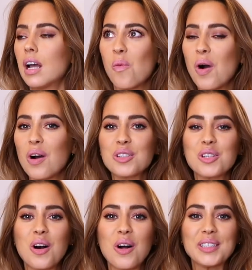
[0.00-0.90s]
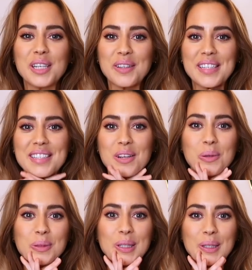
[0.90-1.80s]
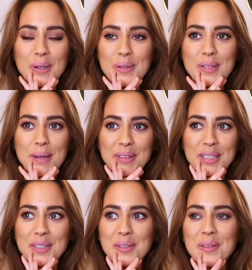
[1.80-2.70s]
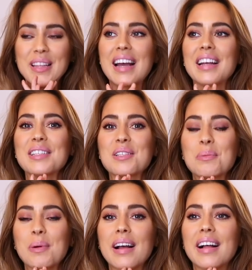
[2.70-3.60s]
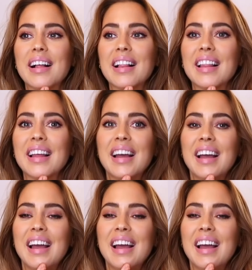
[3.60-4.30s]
Wash all Nikola's old clothes, I'm gonna do that as well.